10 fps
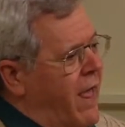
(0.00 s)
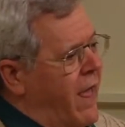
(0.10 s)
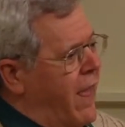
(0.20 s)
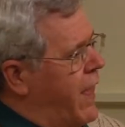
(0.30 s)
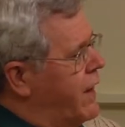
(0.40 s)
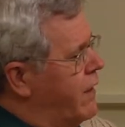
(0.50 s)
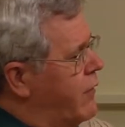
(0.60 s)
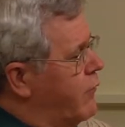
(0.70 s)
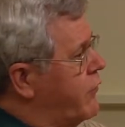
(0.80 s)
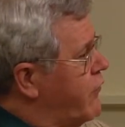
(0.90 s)
and
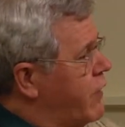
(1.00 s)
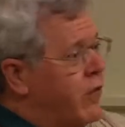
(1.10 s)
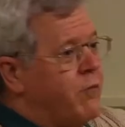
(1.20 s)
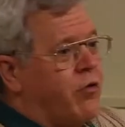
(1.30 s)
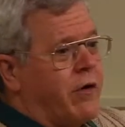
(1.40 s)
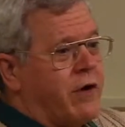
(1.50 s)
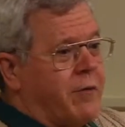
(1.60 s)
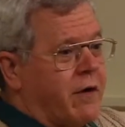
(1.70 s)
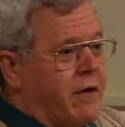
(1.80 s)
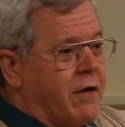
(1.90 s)
we saw another boy
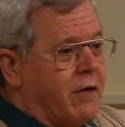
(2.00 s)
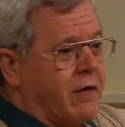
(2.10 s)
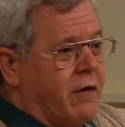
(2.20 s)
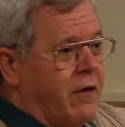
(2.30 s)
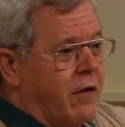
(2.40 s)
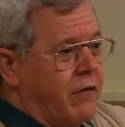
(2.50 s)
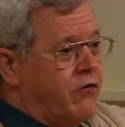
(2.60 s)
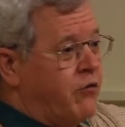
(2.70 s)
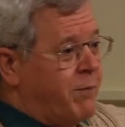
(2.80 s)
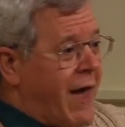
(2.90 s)
coming.
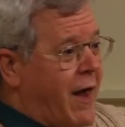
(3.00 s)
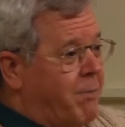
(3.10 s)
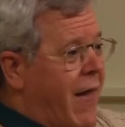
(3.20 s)
This was Pat.